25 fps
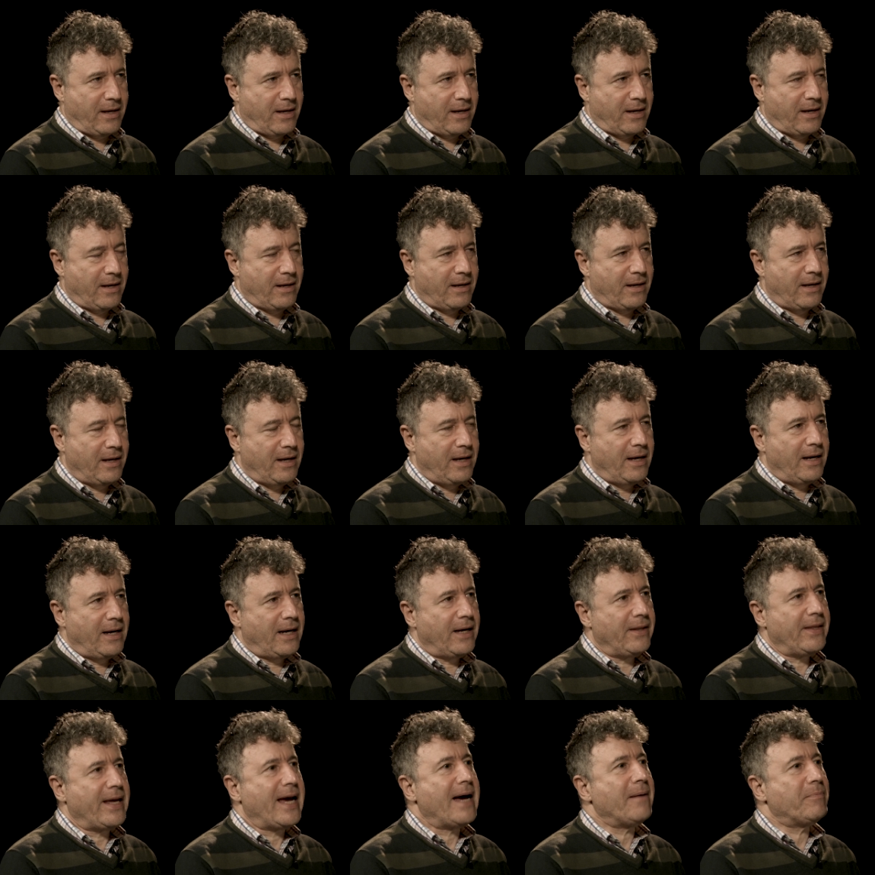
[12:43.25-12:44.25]
Uh, mm
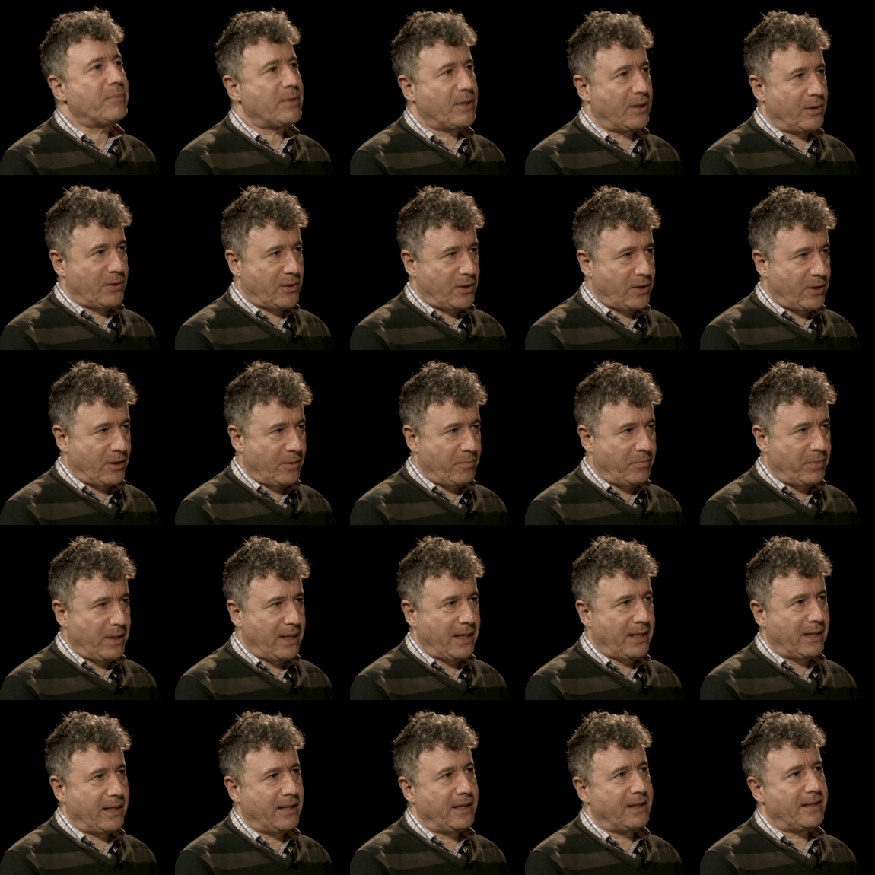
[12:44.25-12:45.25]
and the absence of the
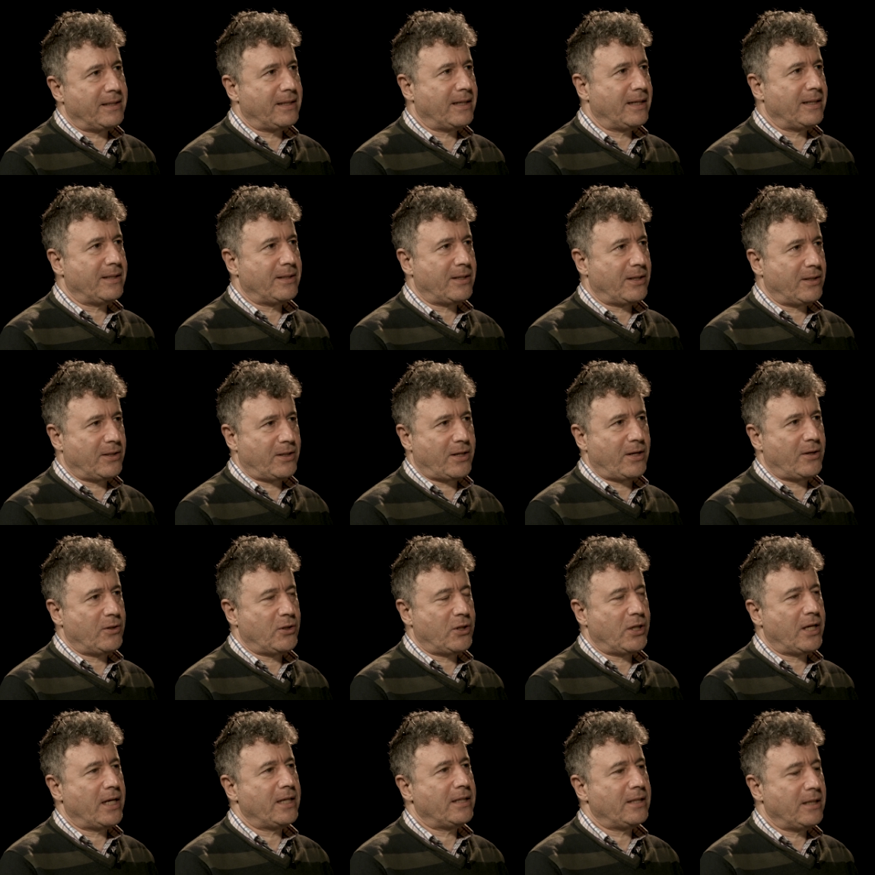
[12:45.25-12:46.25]
blink is, is hmm.
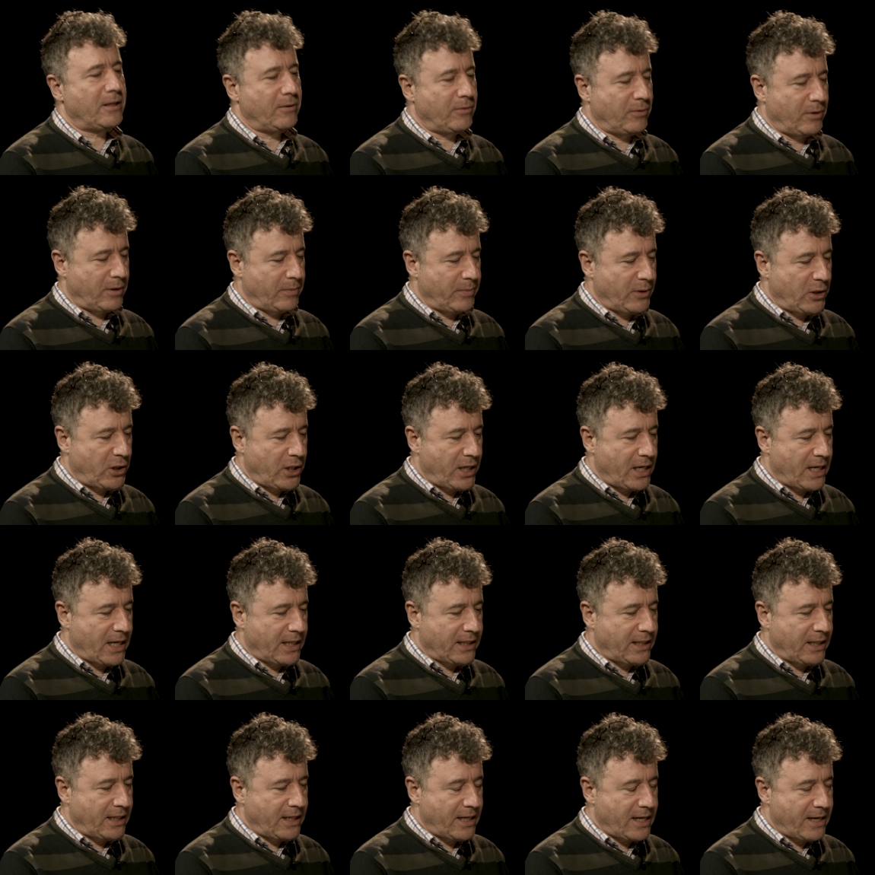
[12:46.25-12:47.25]
associated mm. with the machine.
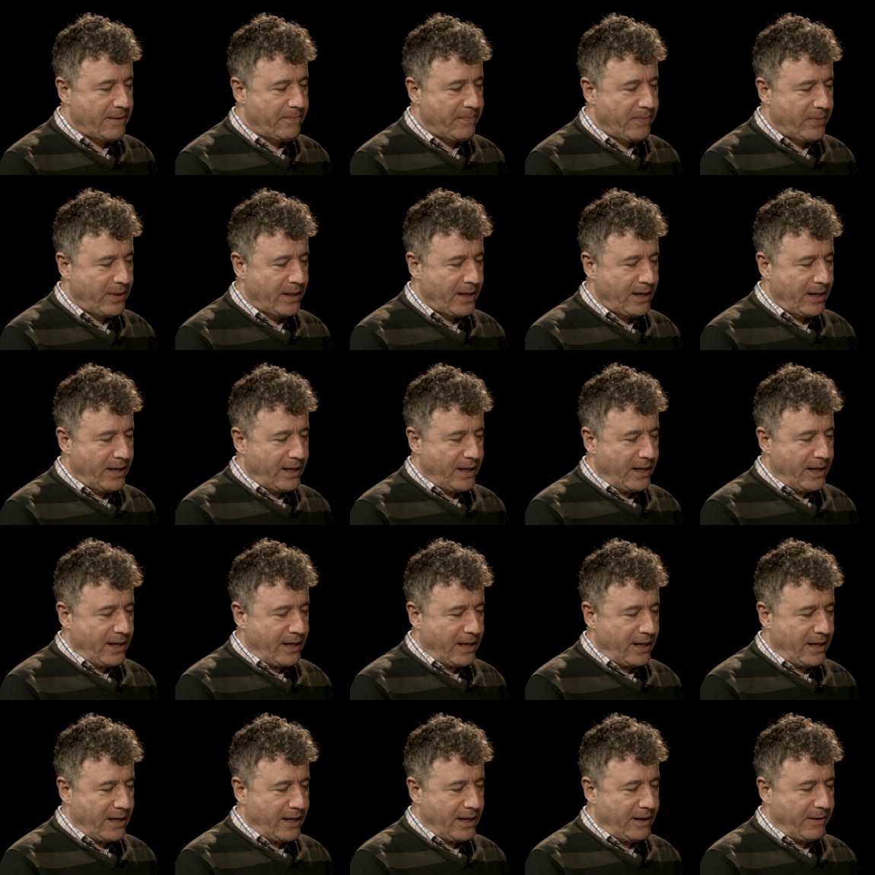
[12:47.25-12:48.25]
I did a,
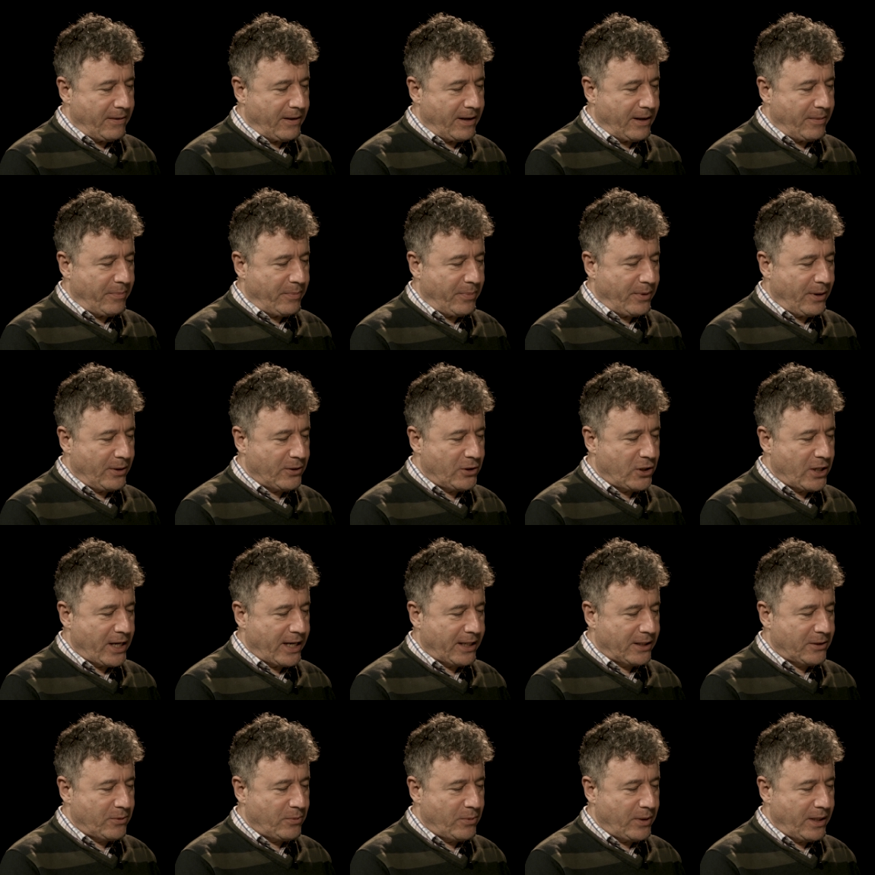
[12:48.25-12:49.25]
uh, a
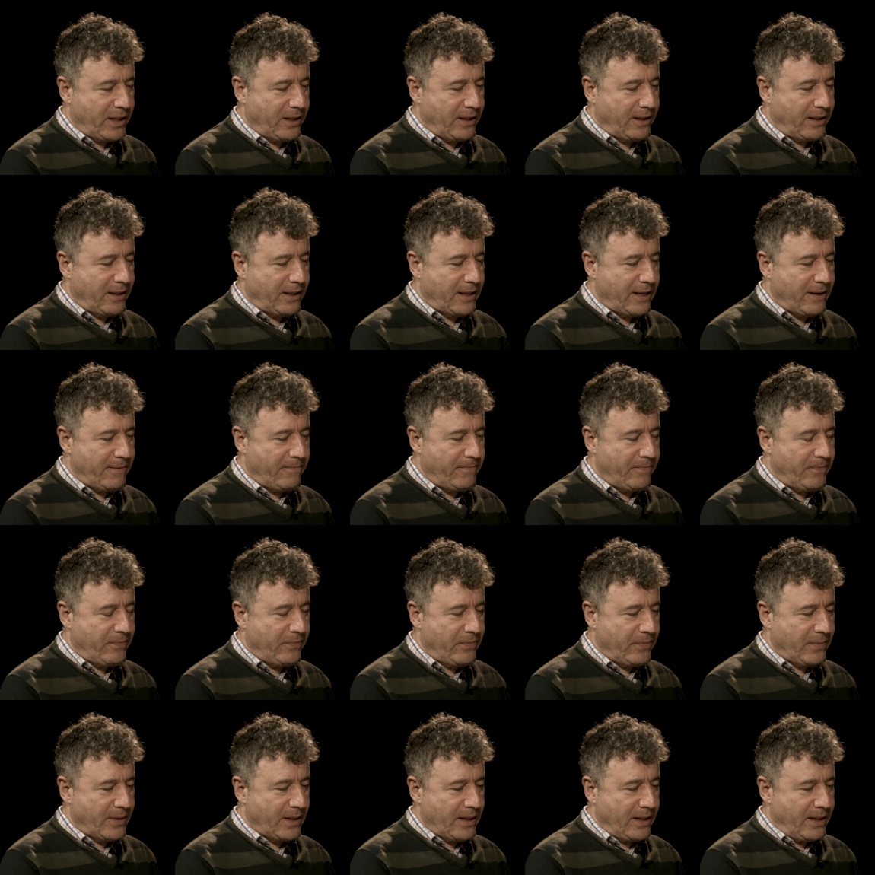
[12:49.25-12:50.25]
project with
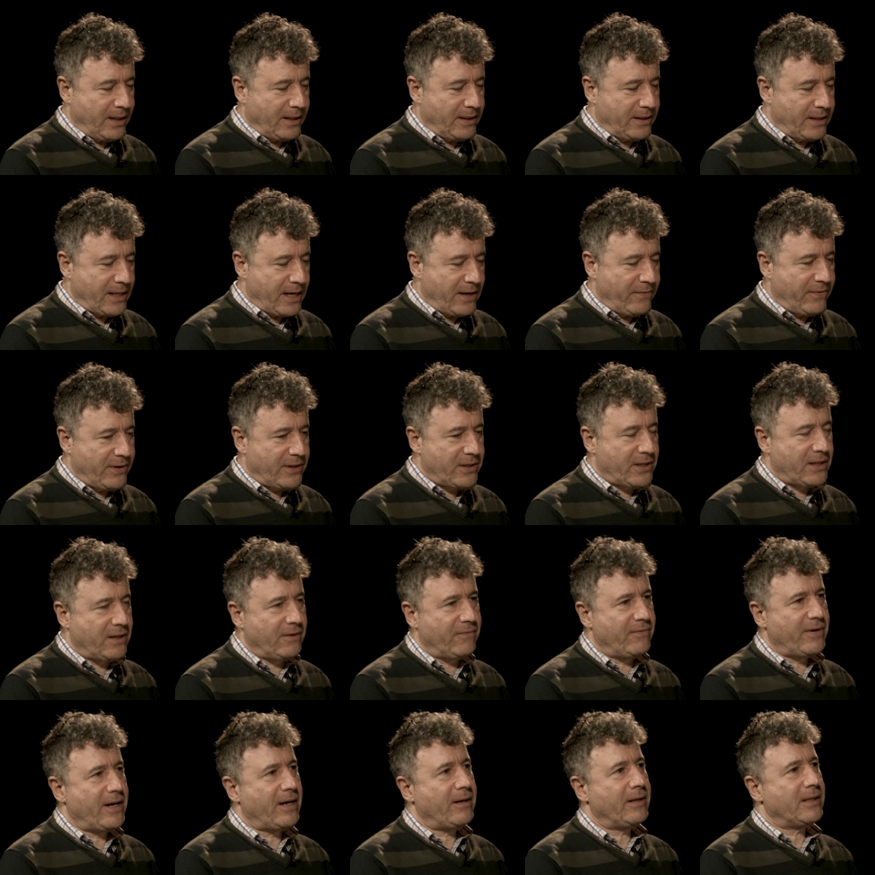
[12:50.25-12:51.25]
um, David
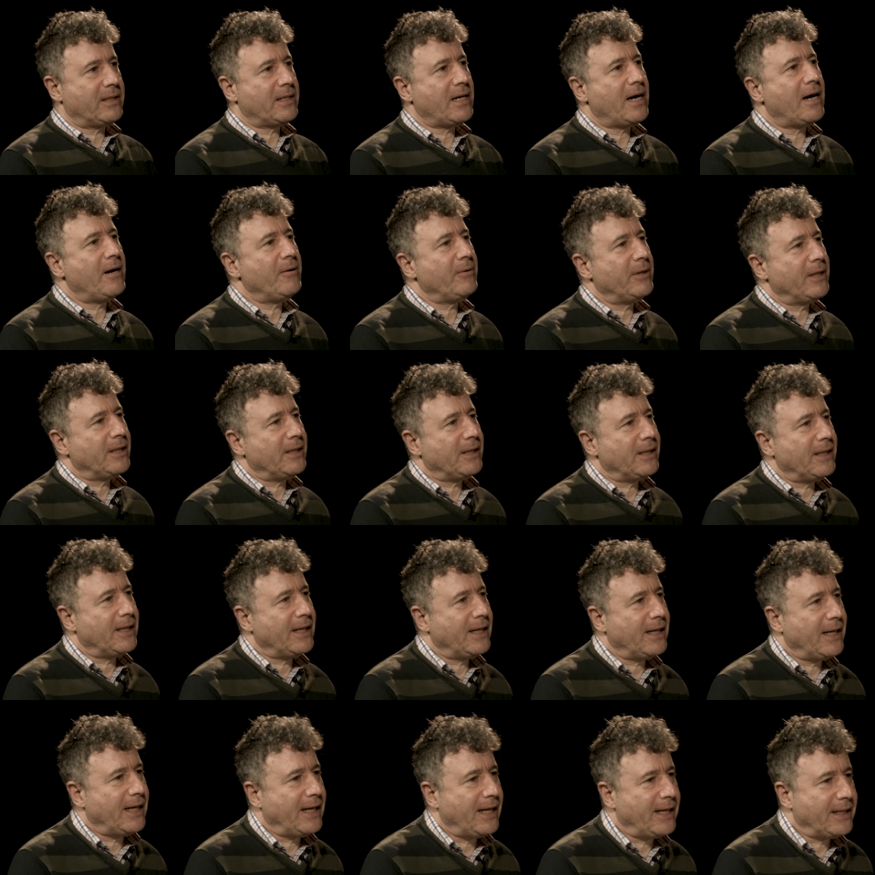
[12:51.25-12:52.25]
Silvera Tawil
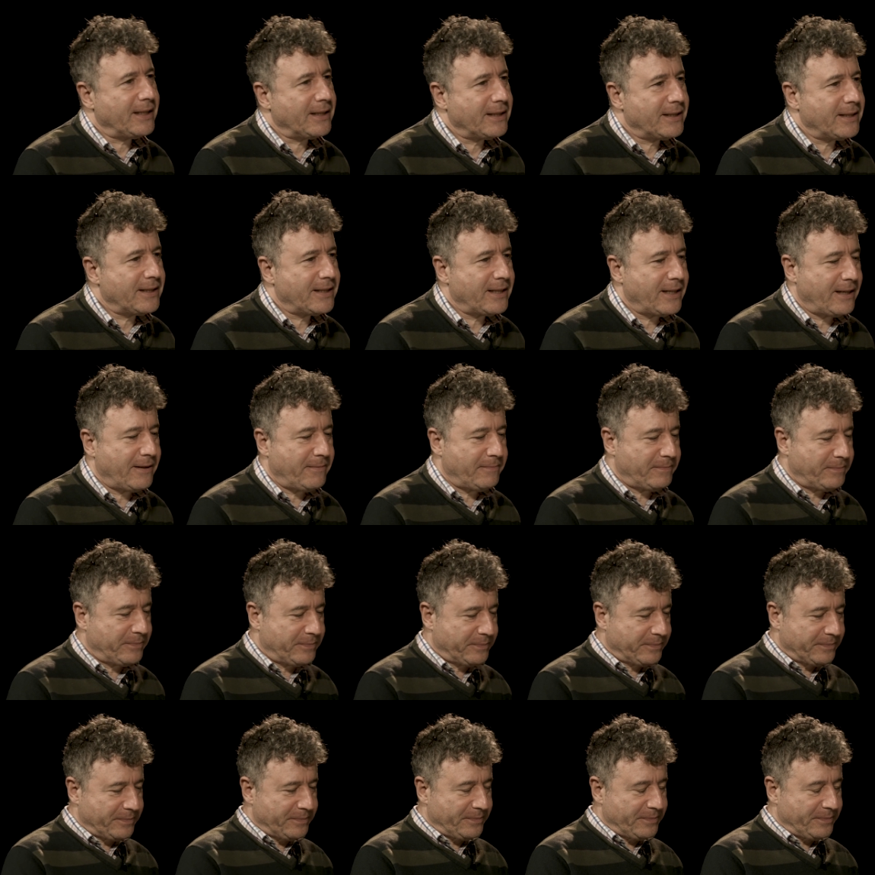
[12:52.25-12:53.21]
at um,